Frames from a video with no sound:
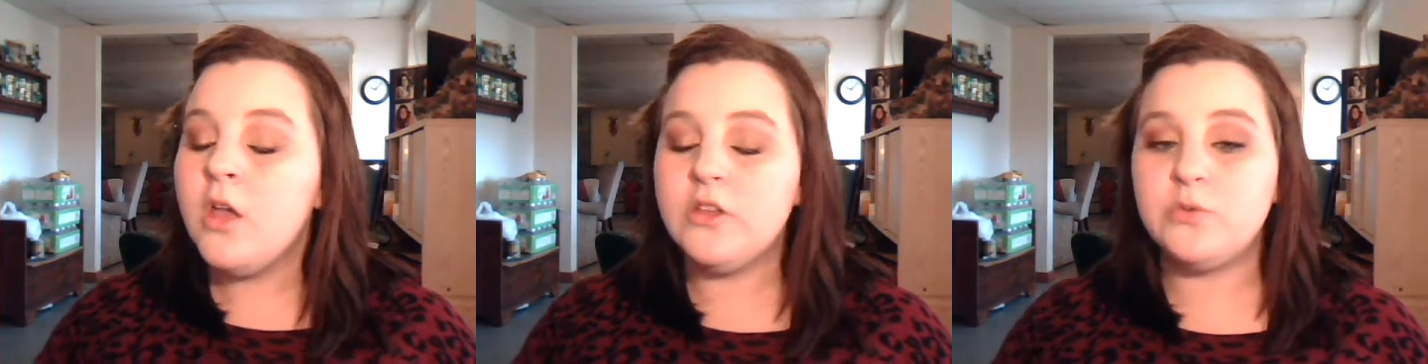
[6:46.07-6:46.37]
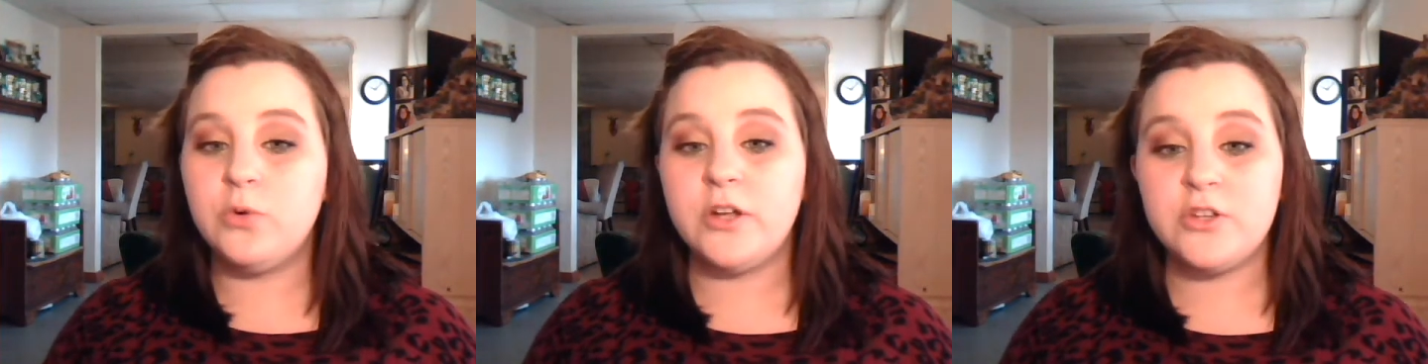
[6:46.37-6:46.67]

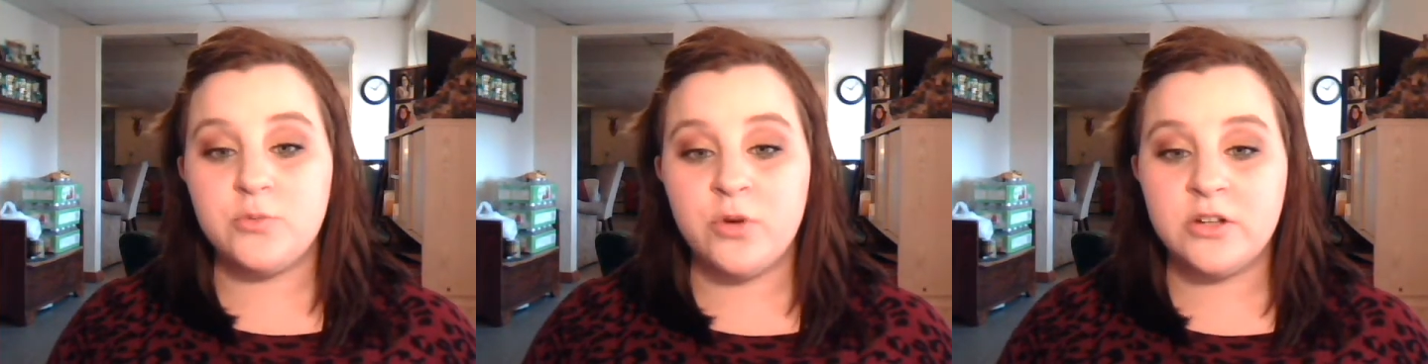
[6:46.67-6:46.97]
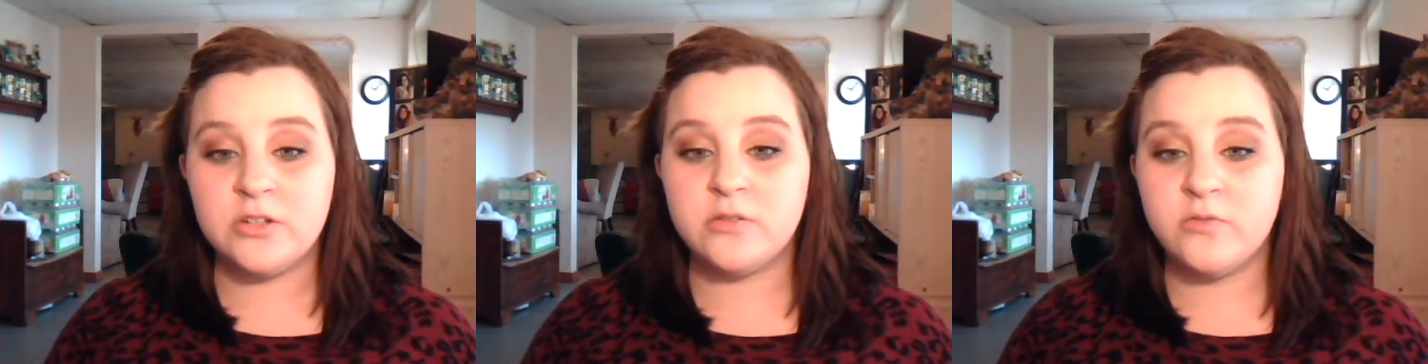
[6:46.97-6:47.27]
This will get your
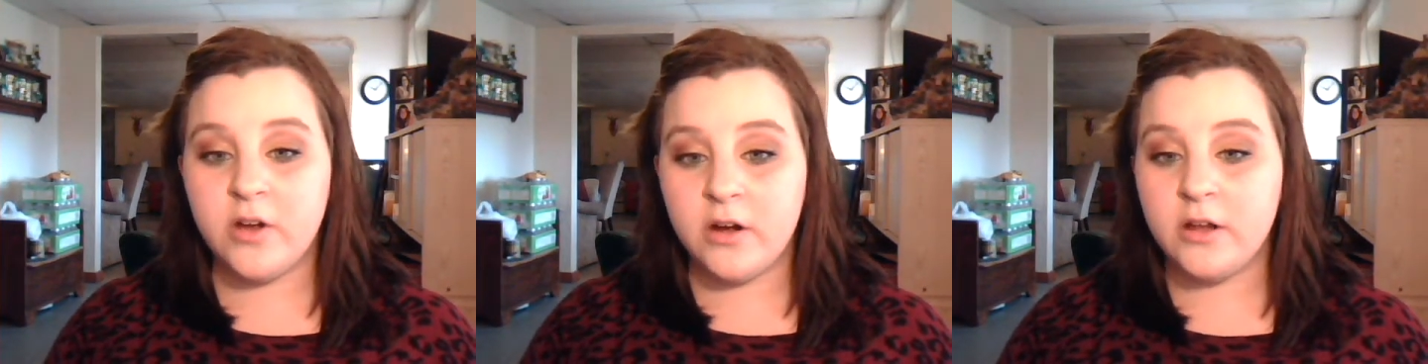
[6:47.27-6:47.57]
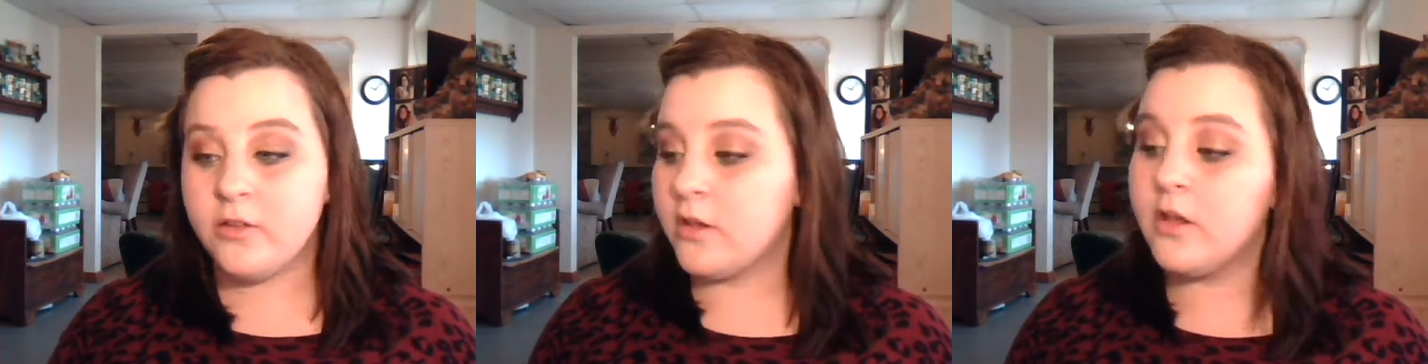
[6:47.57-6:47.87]
brushes
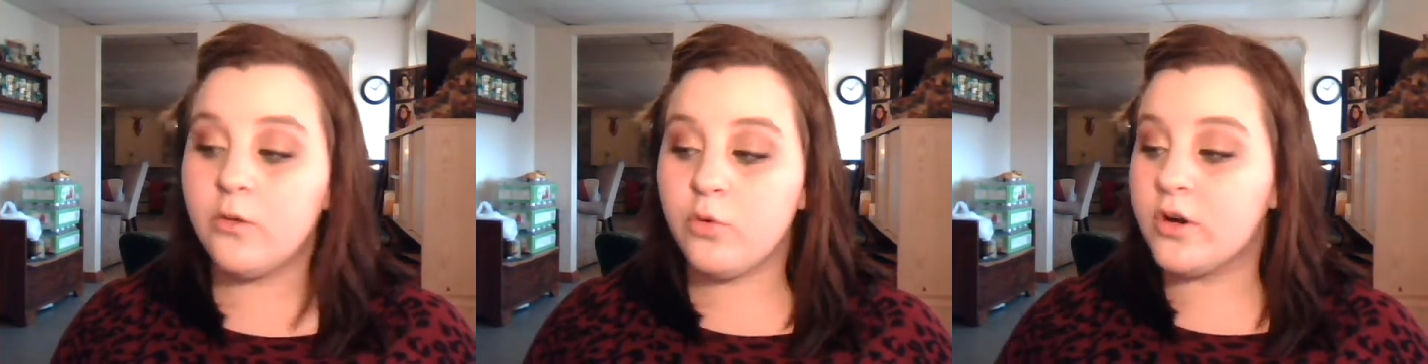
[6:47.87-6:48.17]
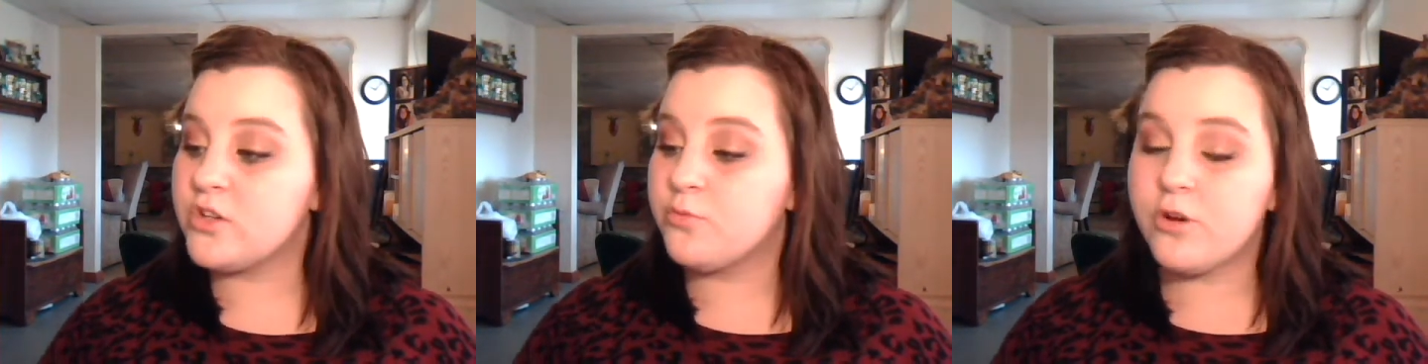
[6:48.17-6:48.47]

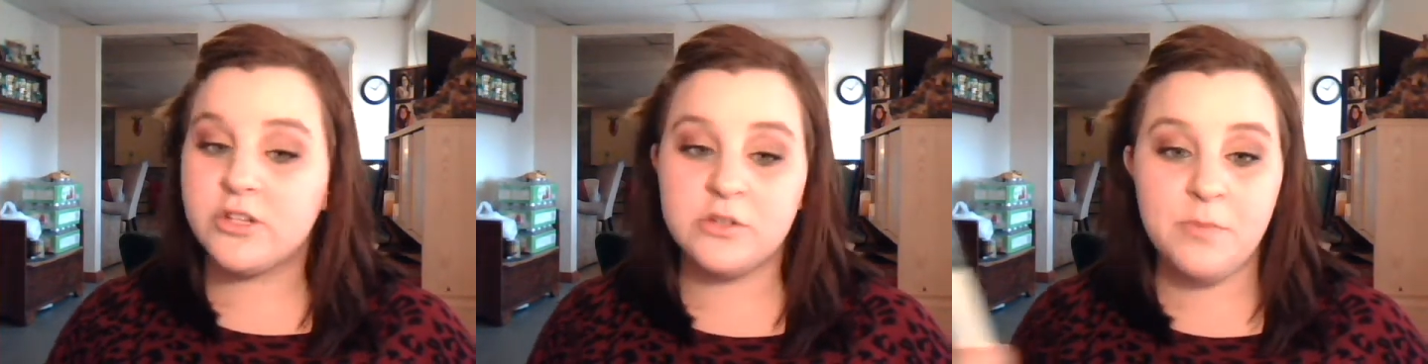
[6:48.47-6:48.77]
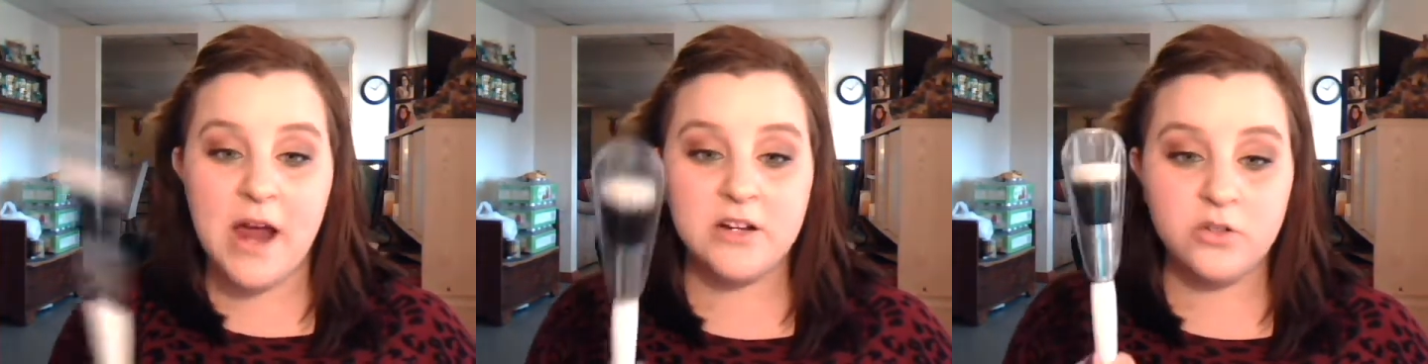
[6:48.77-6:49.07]

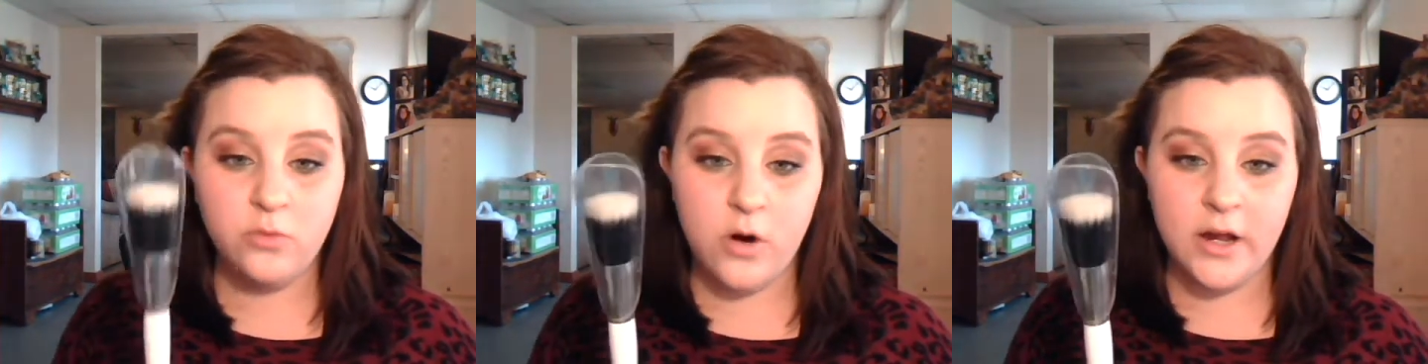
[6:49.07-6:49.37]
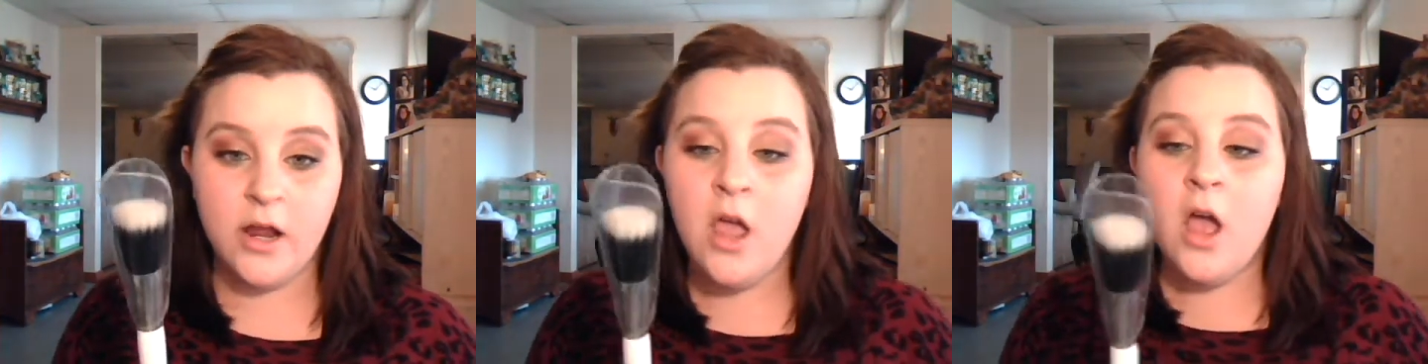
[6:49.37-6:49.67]
back to
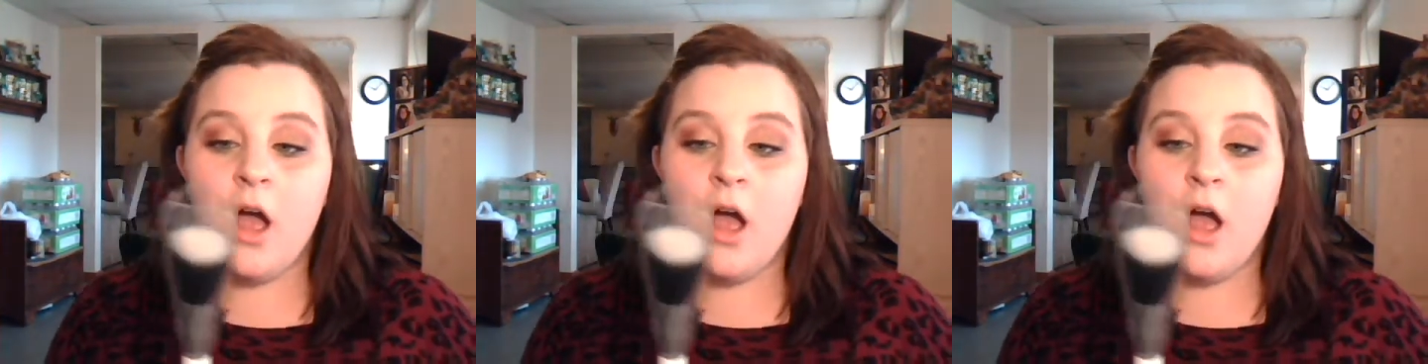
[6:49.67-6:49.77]
white.